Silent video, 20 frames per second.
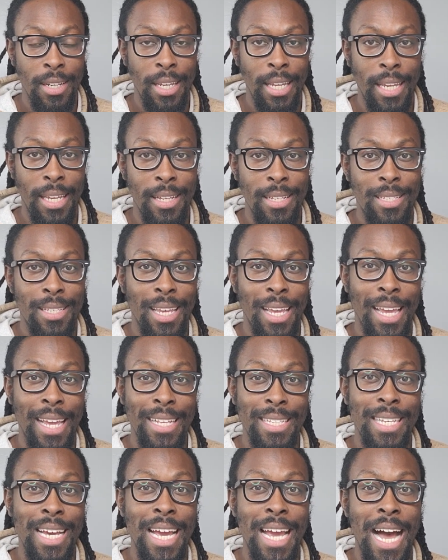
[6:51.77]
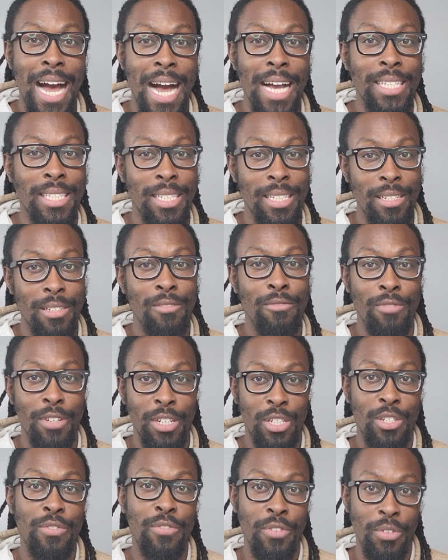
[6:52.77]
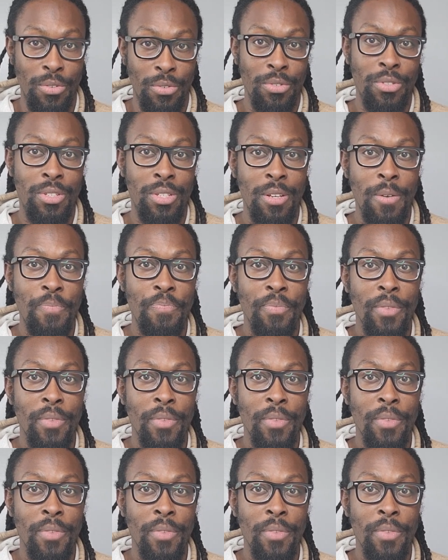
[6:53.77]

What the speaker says: is antioxidant-rich foods.